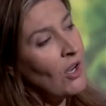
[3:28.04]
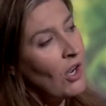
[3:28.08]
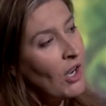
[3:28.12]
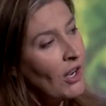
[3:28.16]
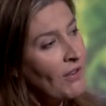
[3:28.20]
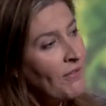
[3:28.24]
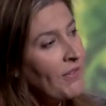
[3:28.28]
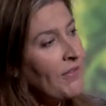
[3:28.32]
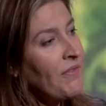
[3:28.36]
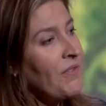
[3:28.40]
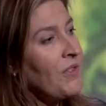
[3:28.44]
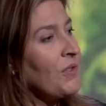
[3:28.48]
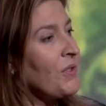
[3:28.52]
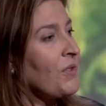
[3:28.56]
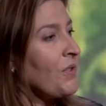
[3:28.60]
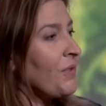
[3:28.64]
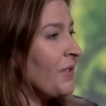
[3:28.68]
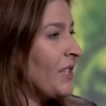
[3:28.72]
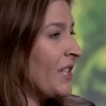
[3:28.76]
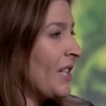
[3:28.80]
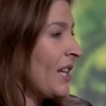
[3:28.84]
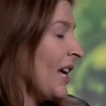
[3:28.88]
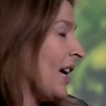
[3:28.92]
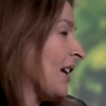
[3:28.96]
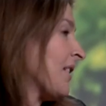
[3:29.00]
off of those
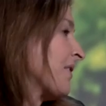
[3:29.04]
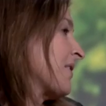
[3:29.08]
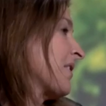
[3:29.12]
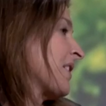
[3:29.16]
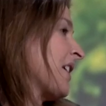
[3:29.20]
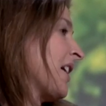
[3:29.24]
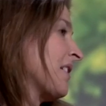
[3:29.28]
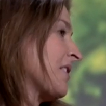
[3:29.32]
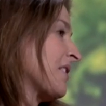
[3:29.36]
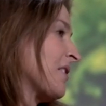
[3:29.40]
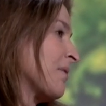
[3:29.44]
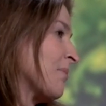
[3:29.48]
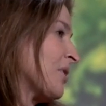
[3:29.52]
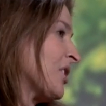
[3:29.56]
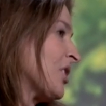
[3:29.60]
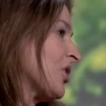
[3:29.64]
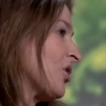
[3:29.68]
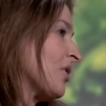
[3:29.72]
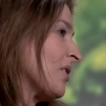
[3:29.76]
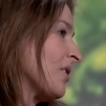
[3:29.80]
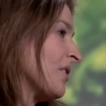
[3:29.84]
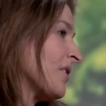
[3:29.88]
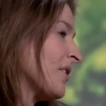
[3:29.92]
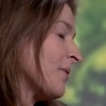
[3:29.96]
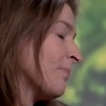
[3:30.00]
greenhouse gas
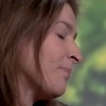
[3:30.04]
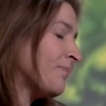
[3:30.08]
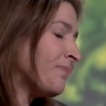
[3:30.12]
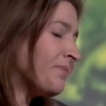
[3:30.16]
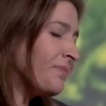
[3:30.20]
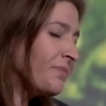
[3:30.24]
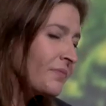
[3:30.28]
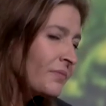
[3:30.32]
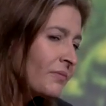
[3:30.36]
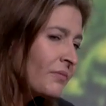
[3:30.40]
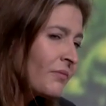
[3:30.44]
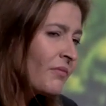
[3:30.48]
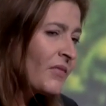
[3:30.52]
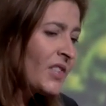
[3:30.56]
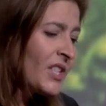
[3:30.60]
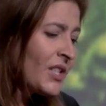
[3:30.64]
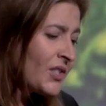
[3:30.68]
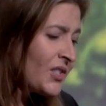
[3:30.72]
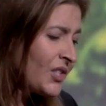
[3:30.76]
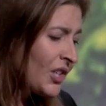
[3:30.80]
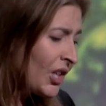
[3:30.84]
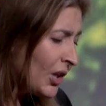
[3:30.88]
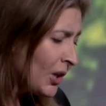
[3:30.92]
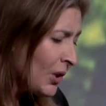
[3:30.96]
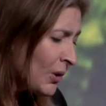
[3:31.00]
emissions.
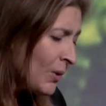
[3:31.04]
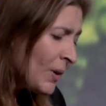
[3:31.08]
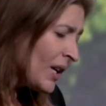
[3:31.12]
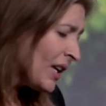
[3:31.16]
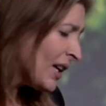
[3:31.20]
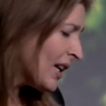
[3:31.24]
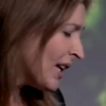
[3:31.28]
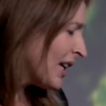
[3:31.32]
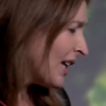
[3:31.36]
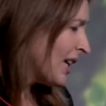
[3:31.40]
So